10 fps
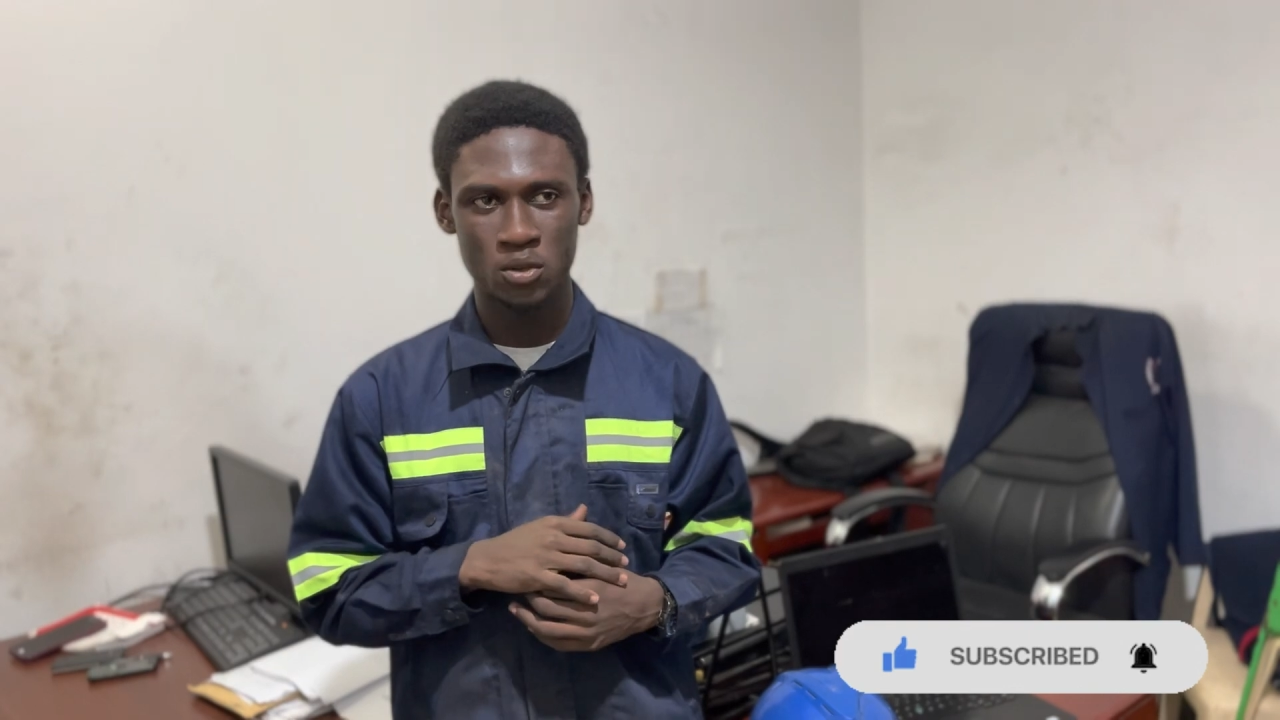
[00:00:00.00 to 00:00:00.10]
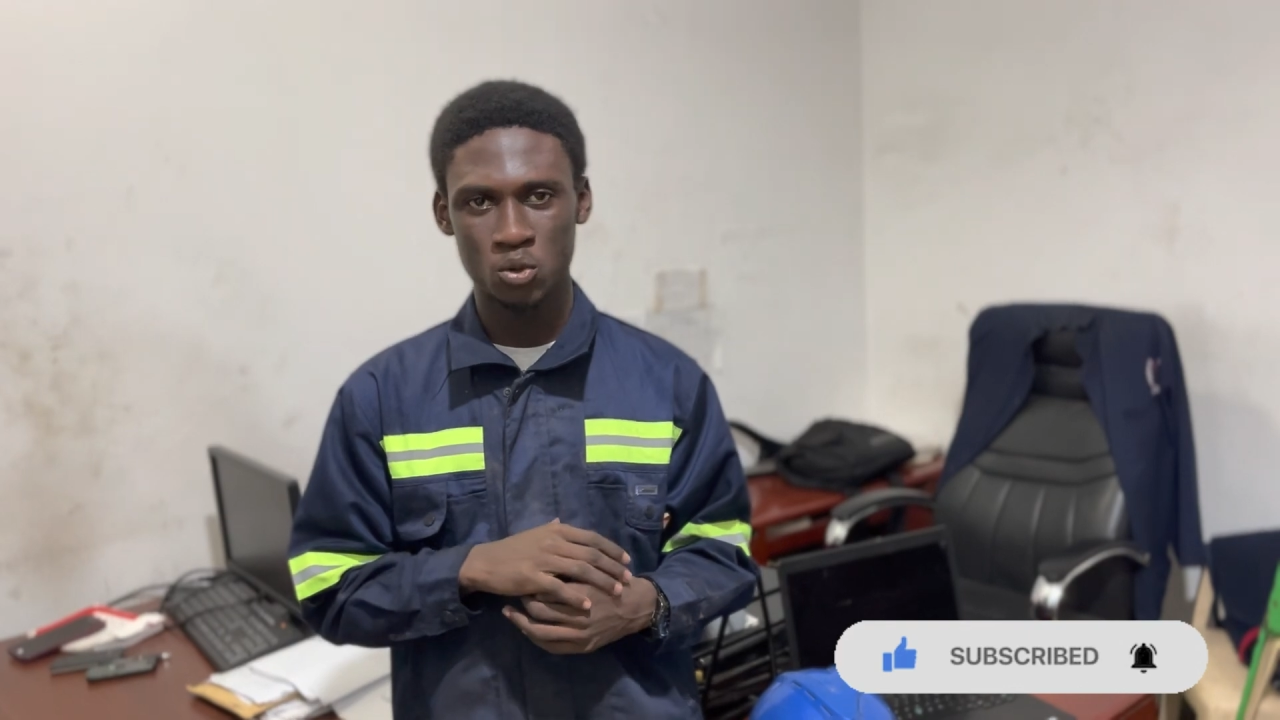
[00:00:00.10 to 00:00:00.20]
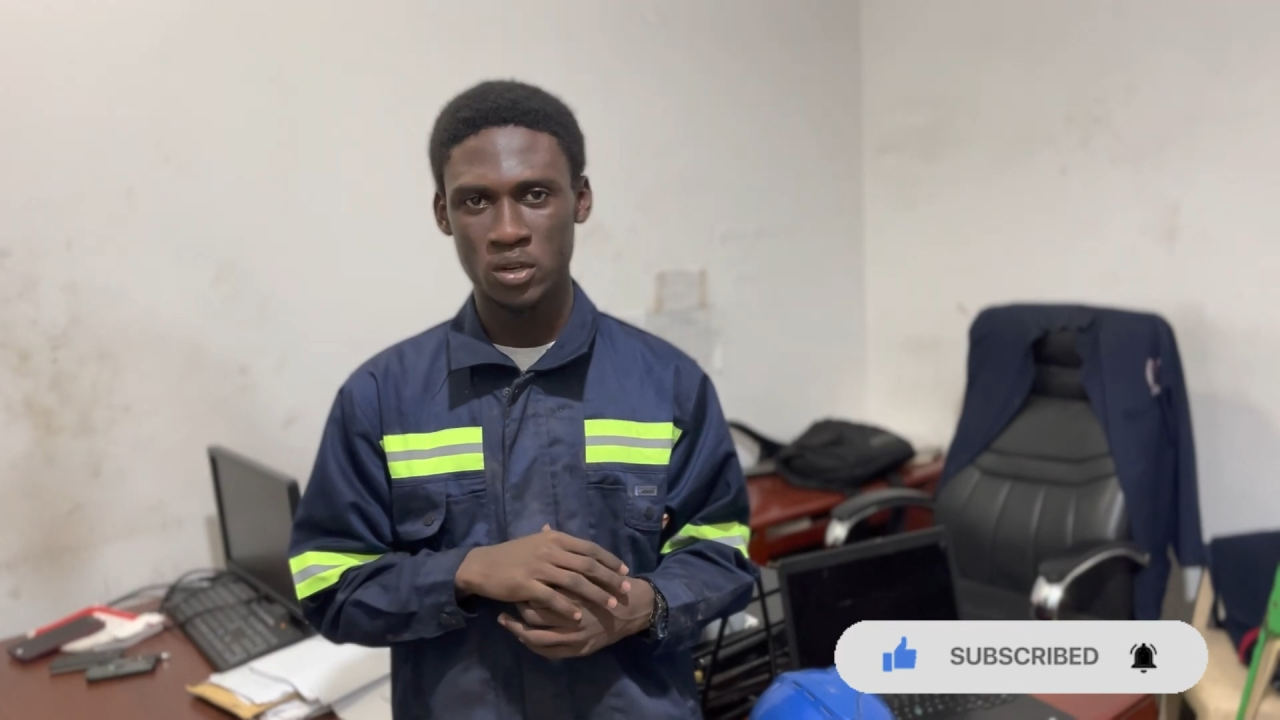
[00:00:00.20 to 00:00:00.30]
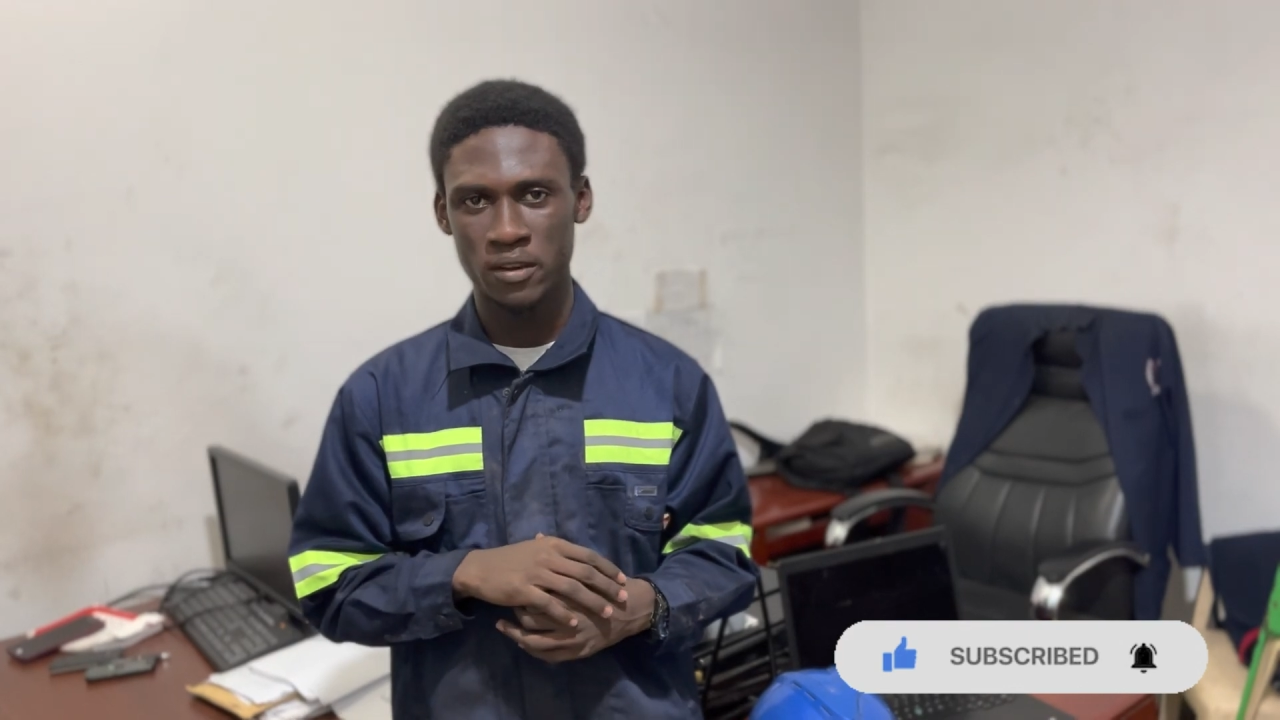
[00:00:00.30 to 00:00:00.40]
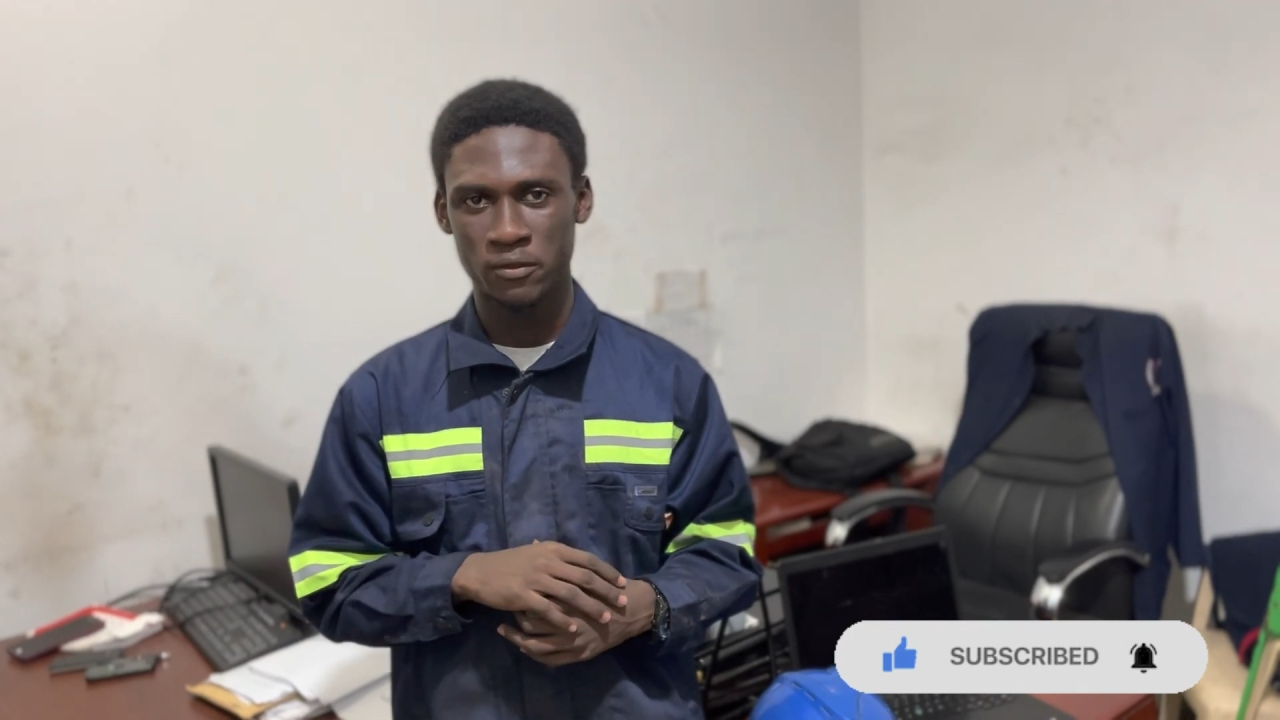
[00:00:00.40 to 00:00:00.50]

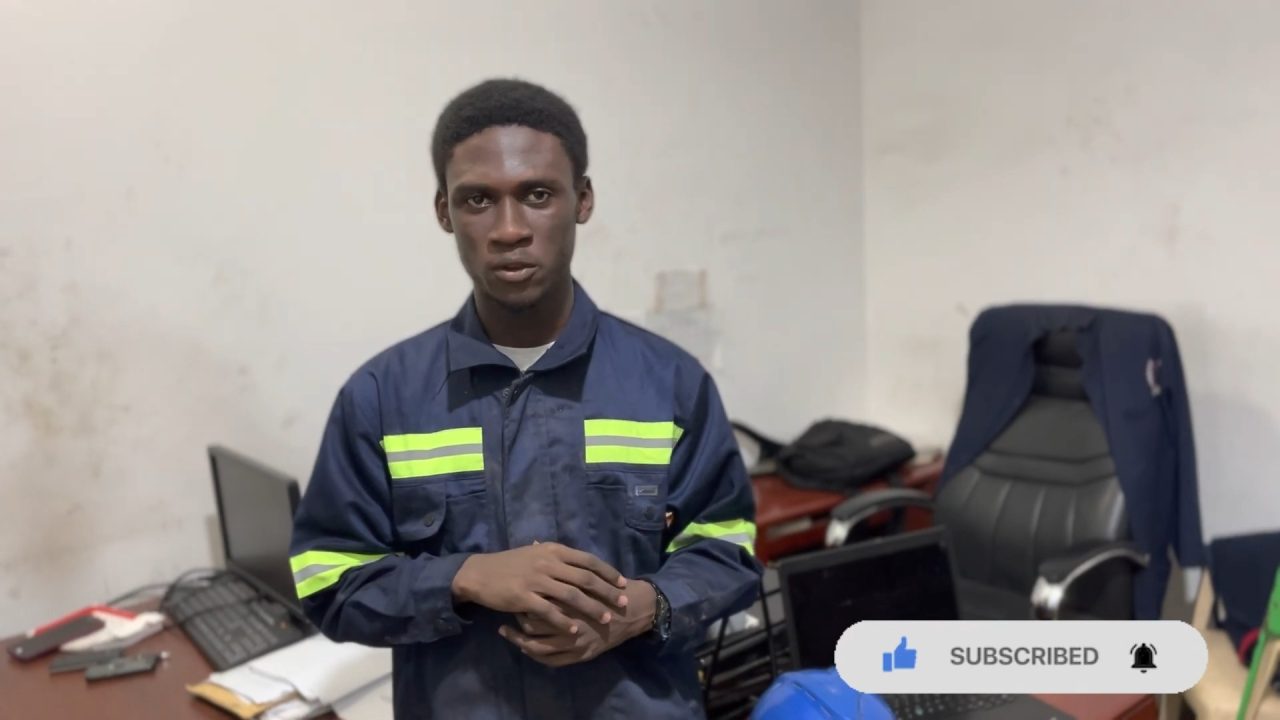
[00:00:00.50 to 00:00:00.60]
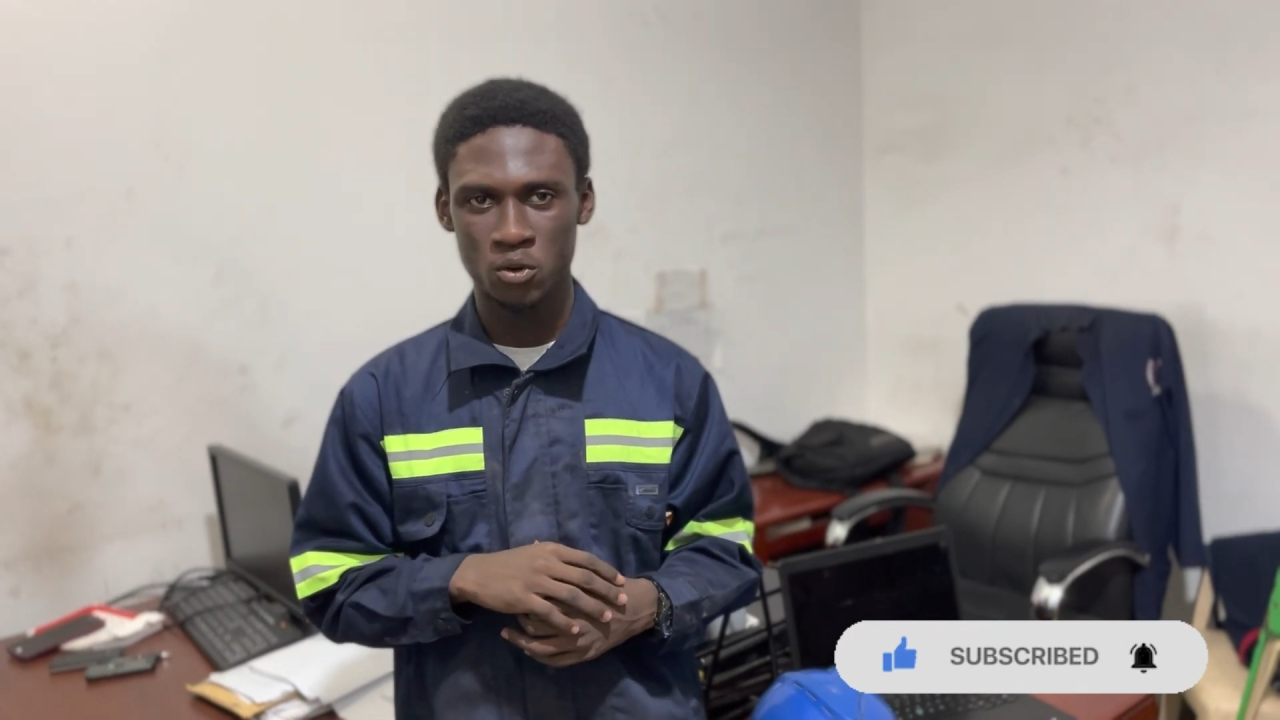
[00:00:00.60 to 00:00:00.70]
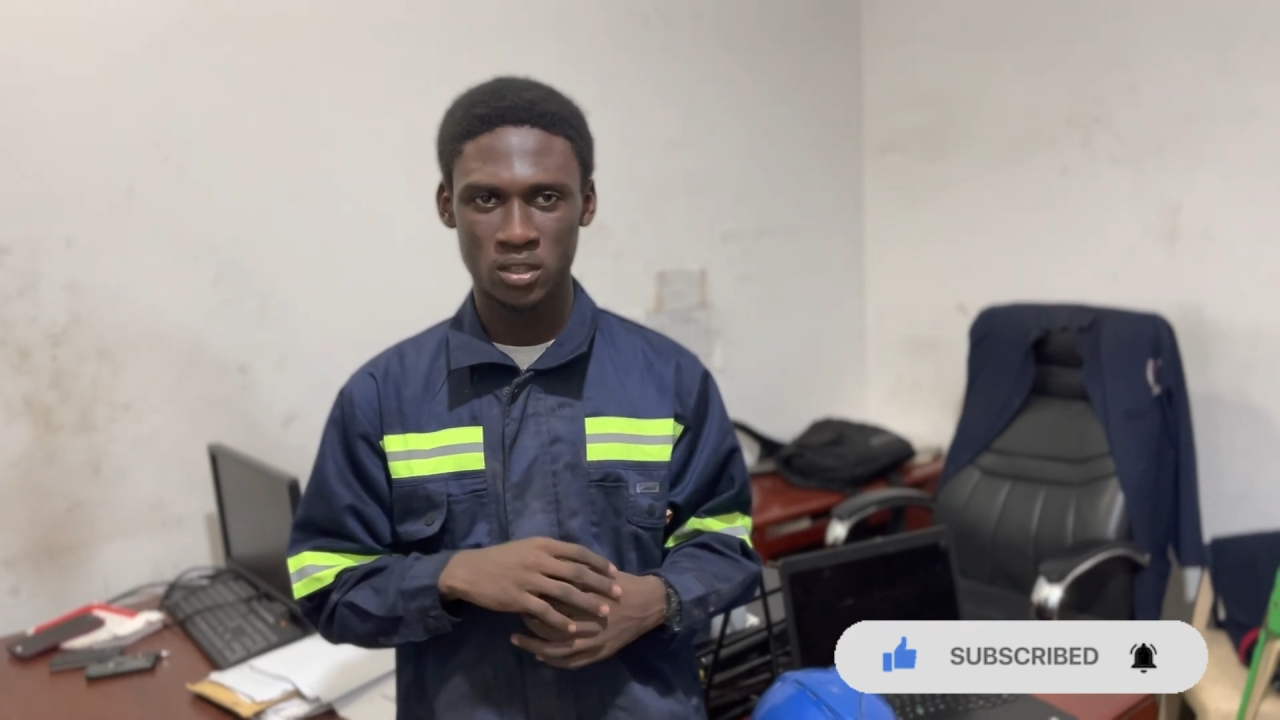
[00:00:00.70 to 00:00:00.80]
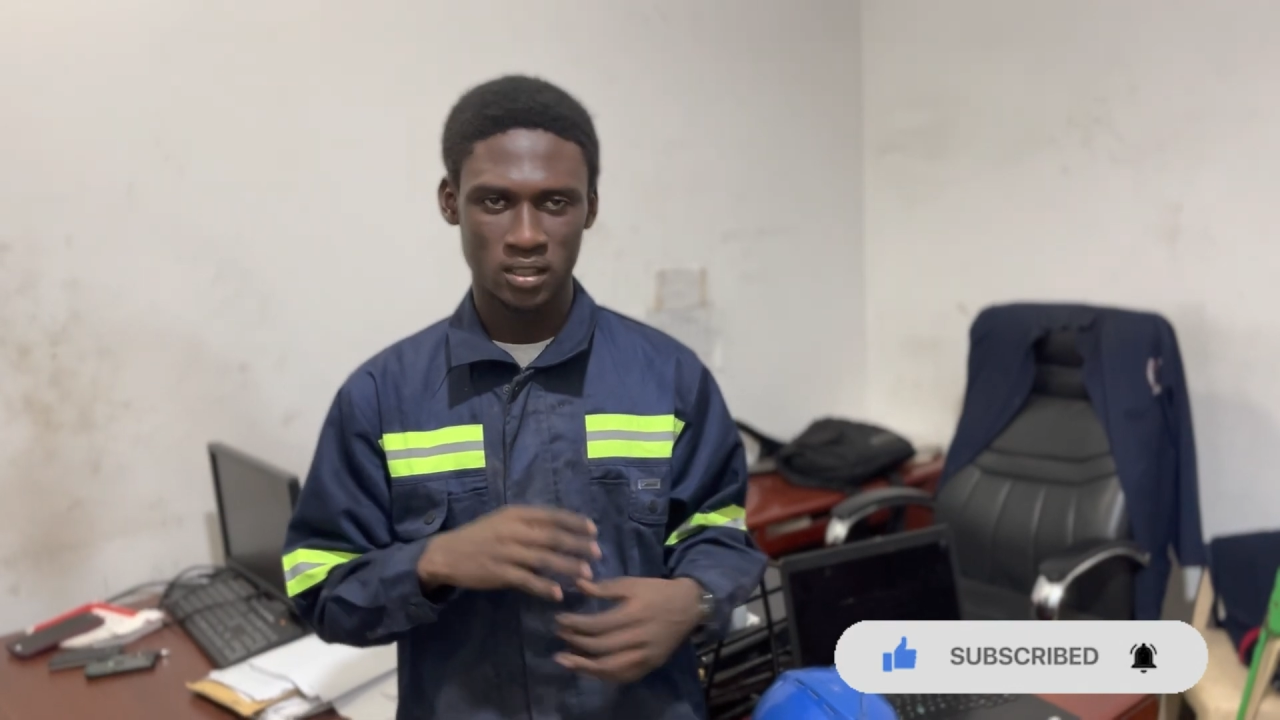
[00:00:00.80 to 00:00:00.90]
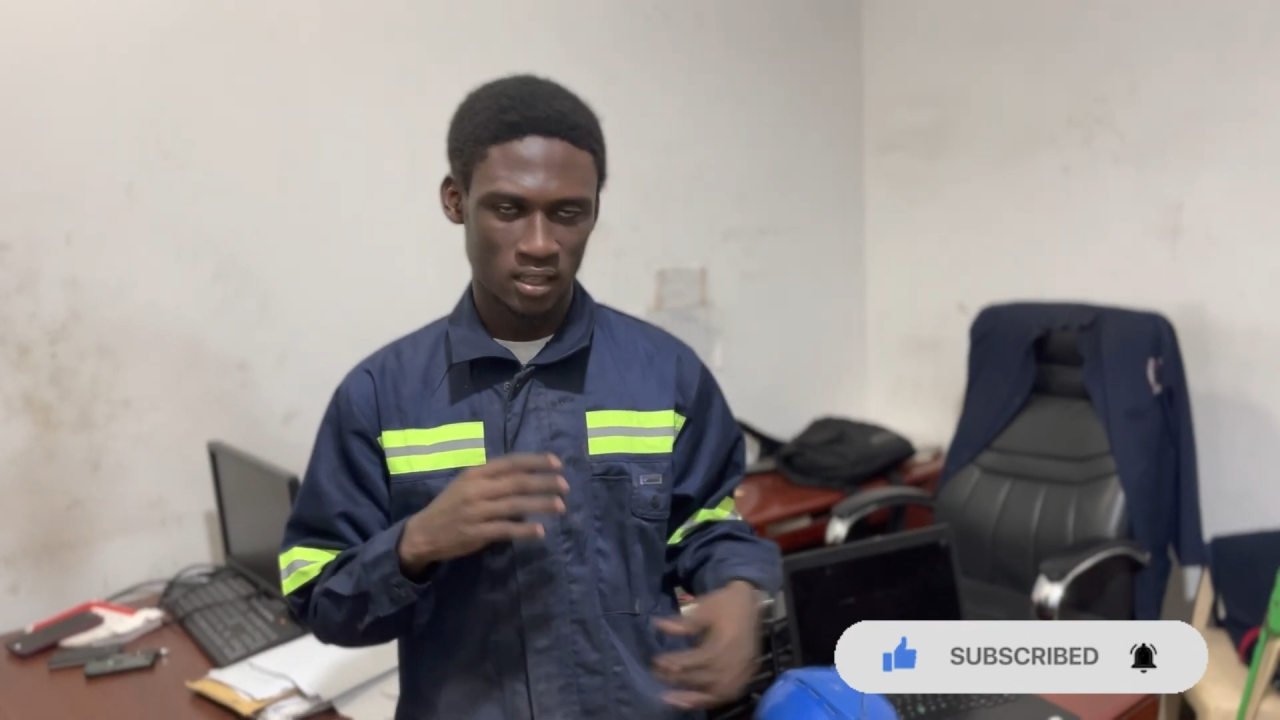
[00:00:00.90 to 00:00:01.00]
into the
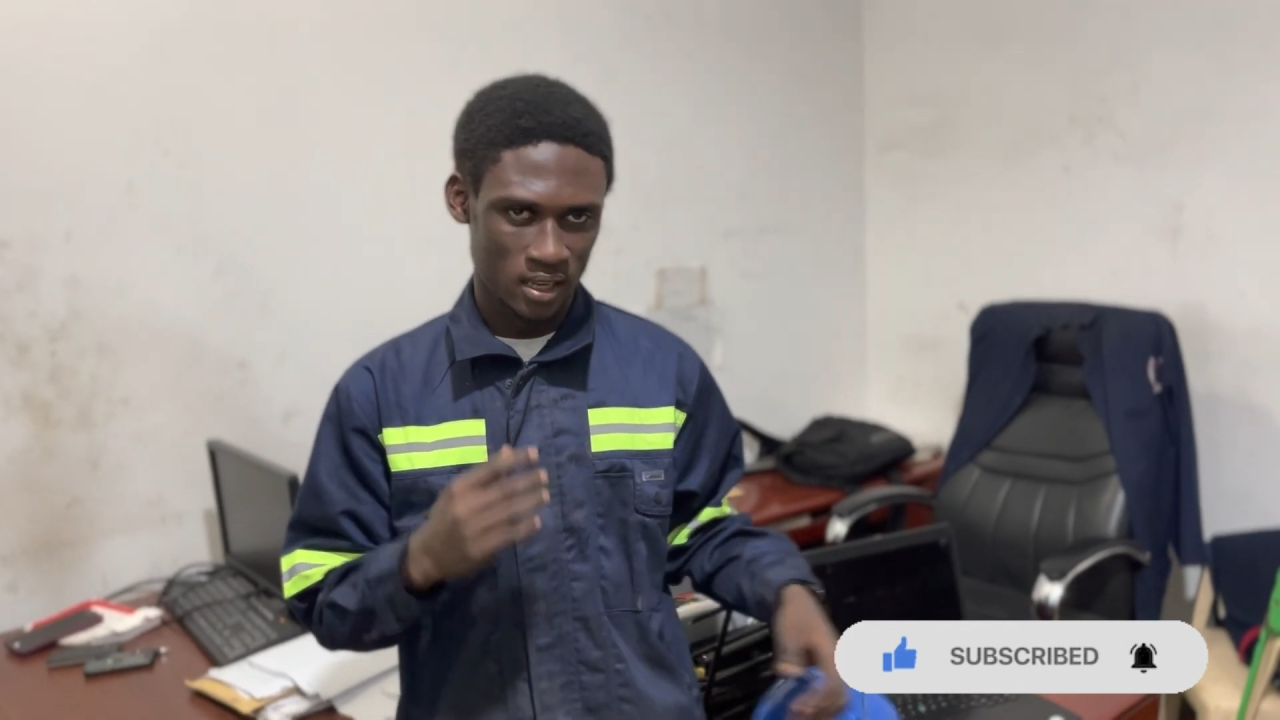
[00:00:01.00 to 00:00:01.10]
field